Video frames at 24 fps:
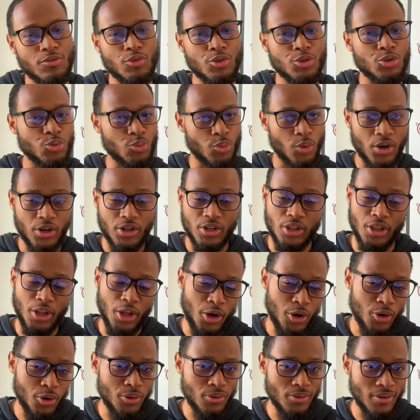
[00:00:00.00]
when you work
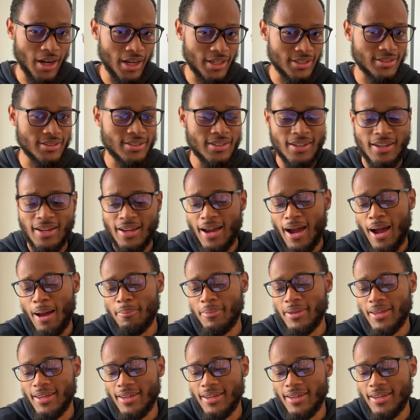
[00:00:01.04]
alone. I